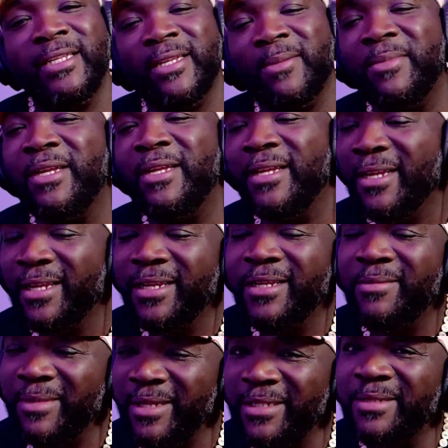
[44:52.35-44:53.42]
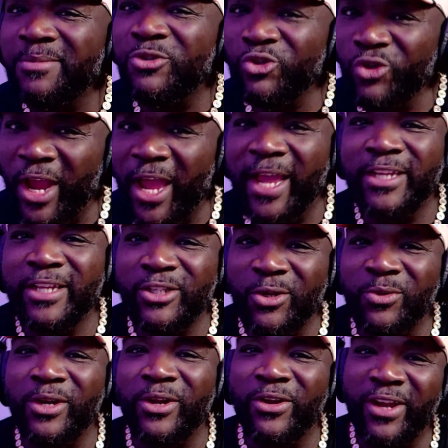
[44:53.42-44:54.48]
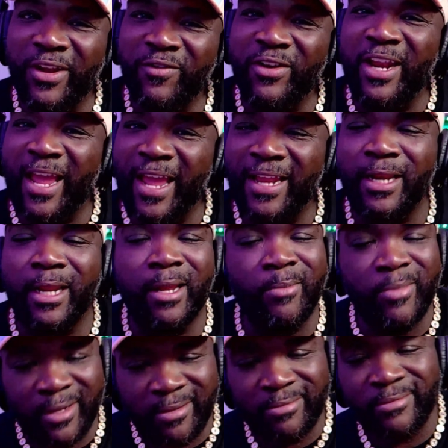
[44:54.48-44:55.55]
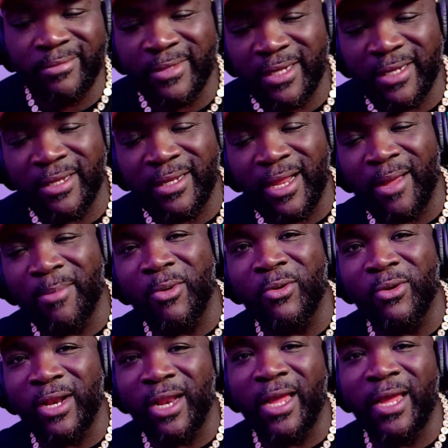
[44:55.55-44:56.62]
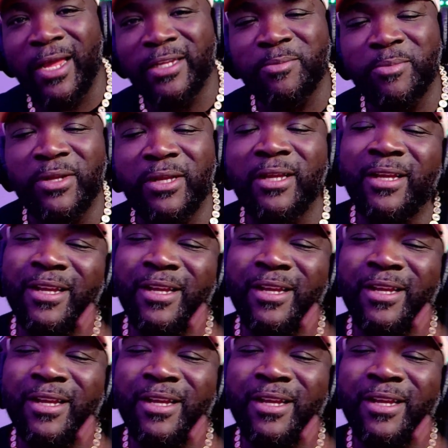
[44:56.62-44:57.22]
I mean, be some trash on there every now and then, but a lot more class. But